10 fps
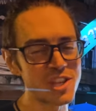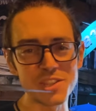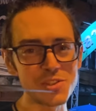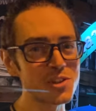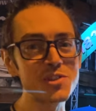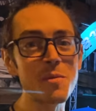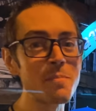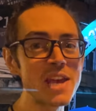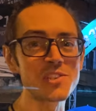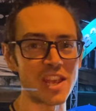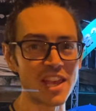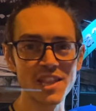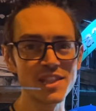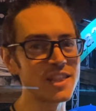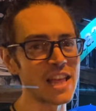It's just amazing.
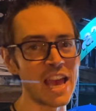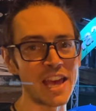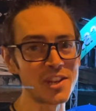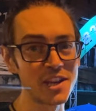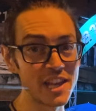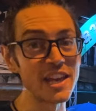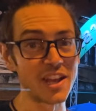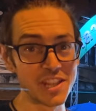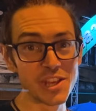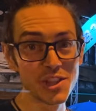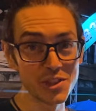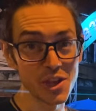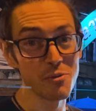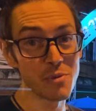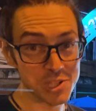And yeah,
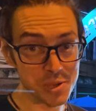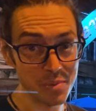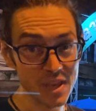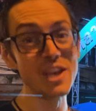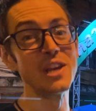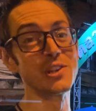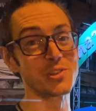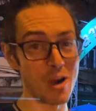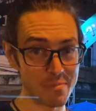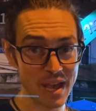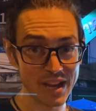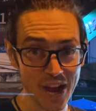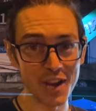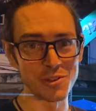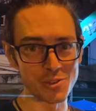their recipe is not bad either.